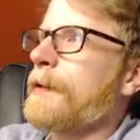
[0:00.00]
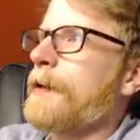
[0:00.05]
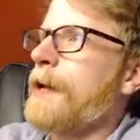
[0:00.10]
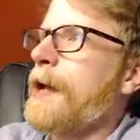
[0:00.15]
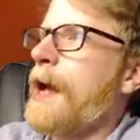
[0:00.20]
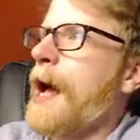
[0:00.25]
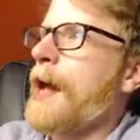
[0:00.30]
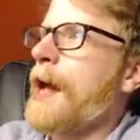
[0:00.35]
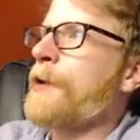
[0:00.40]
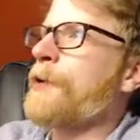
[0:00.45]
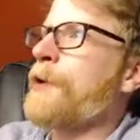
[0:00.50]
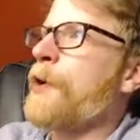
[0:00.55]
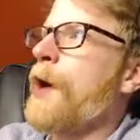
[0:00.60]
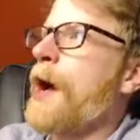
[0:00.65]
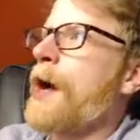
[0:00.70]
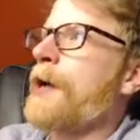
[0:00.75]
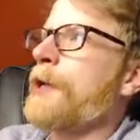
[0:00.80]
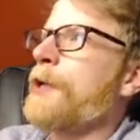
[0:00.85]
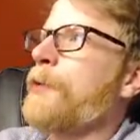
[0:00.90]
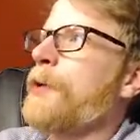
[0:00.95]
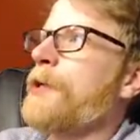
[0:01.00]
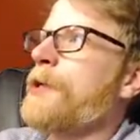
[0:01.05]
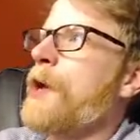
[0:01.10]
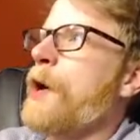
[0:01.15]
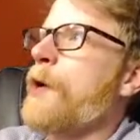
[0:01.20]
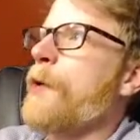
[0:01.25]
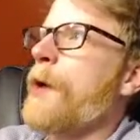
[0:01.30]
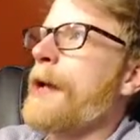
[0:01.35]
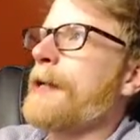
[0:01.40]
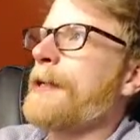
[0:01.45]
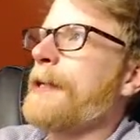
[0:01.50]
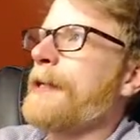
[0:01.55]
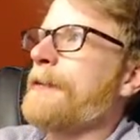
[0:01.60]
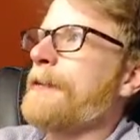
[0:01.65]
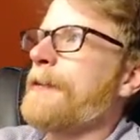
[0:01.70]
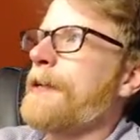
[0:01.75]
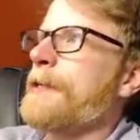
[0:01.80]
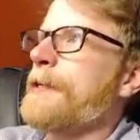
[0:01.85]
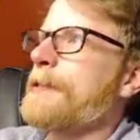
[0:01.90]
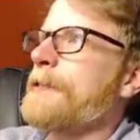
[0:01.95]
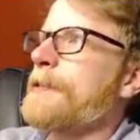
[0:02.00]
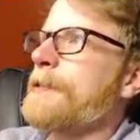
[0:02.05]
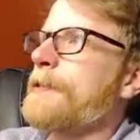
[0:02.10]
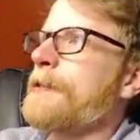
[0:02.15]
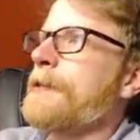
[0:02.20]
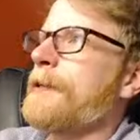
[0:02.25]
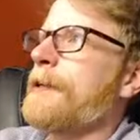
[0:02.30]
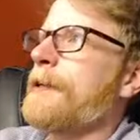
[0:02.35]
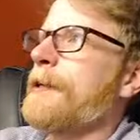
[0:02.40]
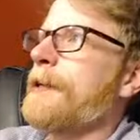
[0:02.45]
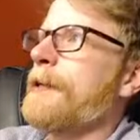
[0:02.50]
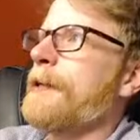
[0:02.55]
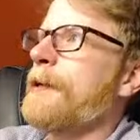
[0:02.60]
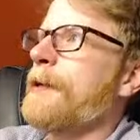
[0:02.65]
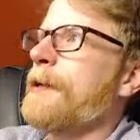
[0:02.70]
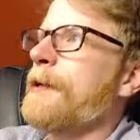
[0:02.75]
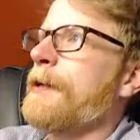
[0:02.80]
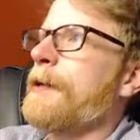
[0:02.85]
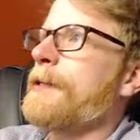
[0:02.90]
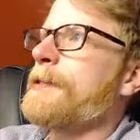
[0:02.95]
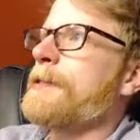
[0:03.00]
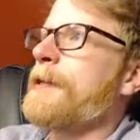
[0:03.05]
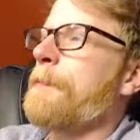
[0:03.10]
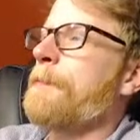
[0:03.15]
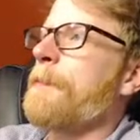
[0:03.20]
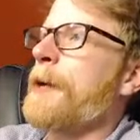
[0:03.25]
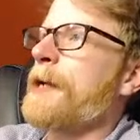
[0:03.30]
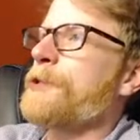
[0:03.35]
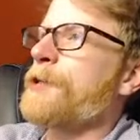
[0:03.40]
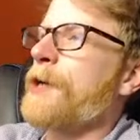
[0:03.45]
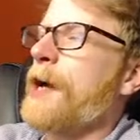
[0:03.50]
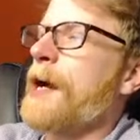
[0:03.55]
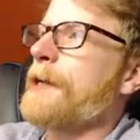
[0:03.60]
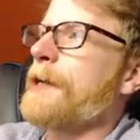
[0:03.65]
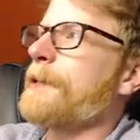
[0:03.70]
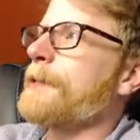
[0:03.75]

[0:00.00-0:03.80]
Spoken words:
I don't know how you would know any of this. Except by trial and